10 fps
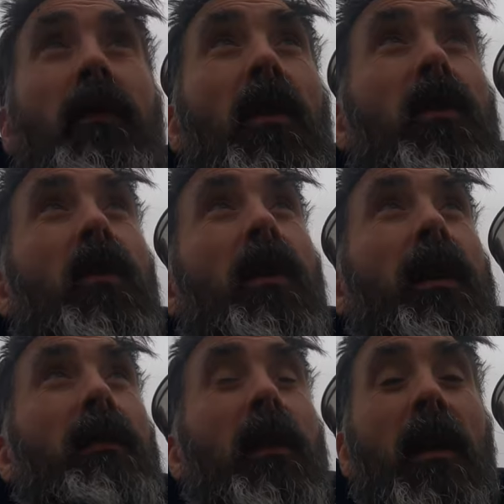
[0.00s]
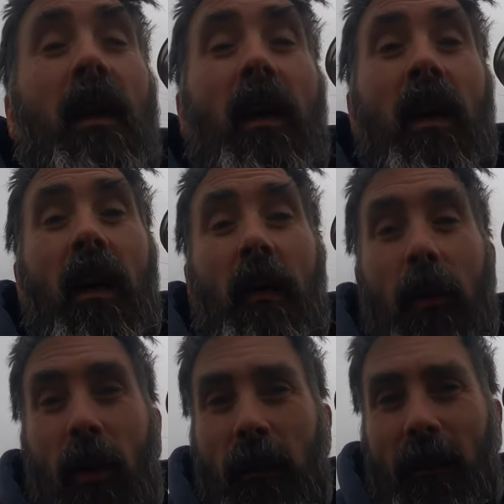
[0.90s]
I've not caught anything.
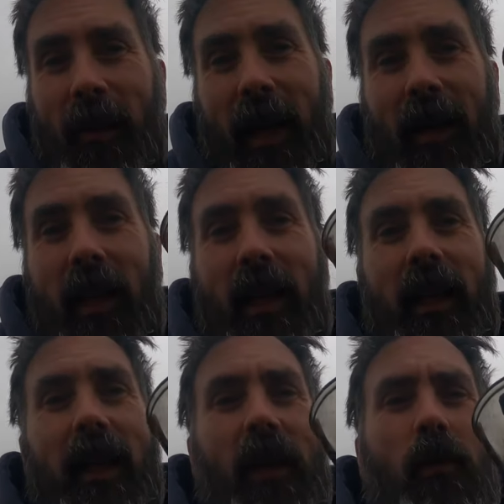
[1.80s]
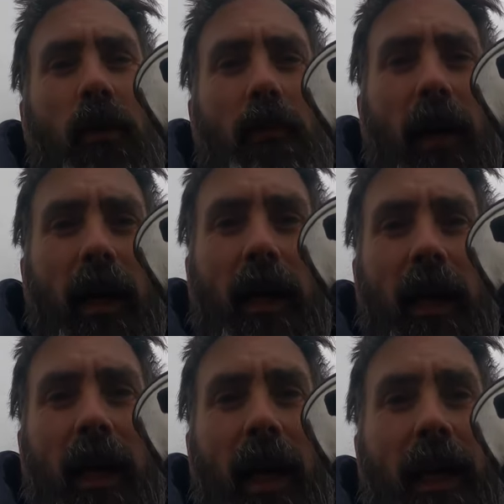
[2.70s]
But like I said, I did have one bite.
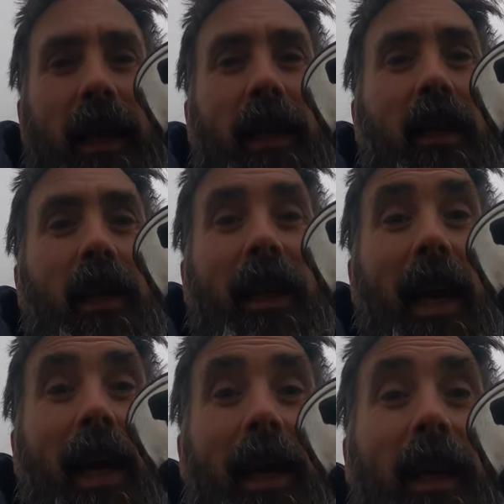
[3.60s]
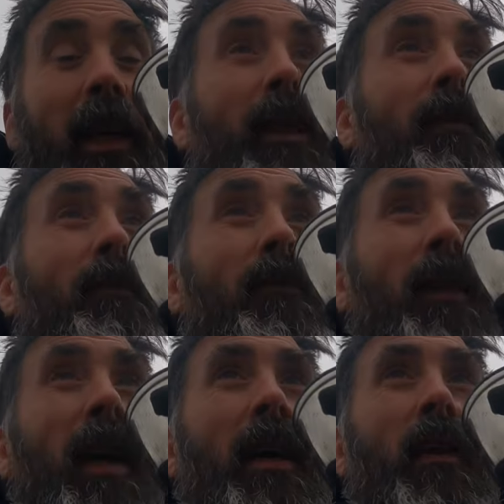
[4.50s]
I did nearly get it in.
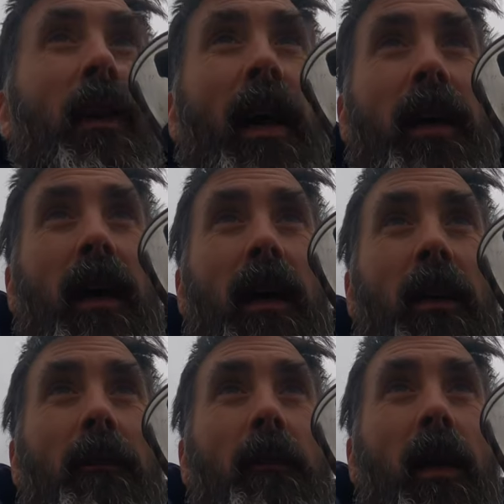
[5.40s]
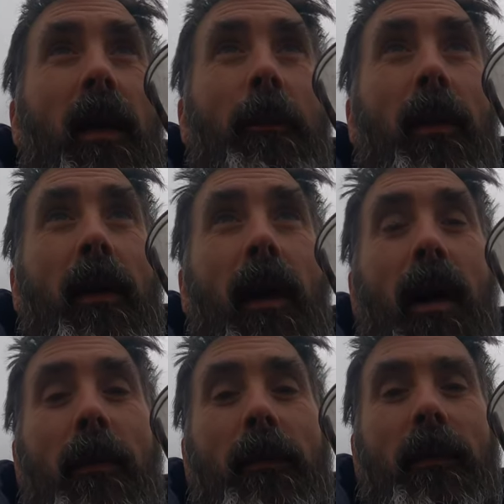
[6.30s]
Uh, it looked like a
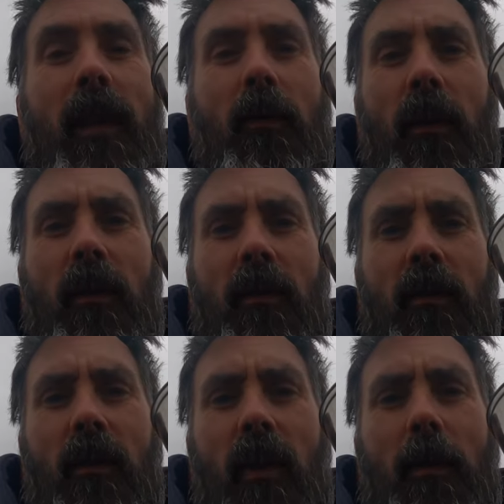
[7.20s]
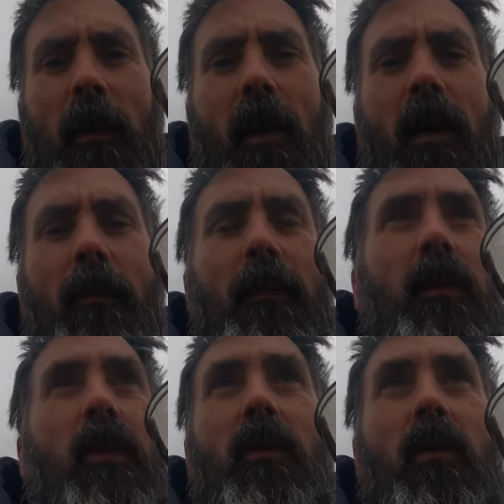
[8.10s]
it was, a common carp,
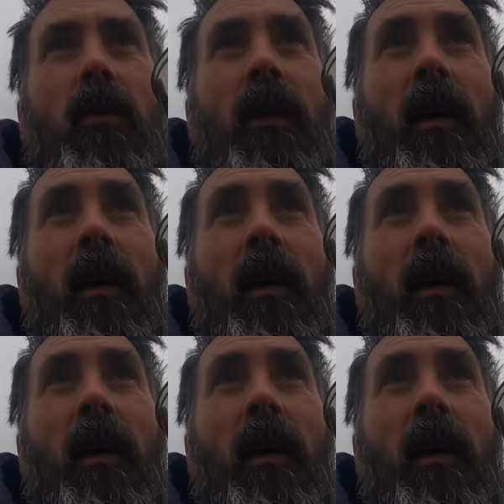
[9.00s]
To be sure.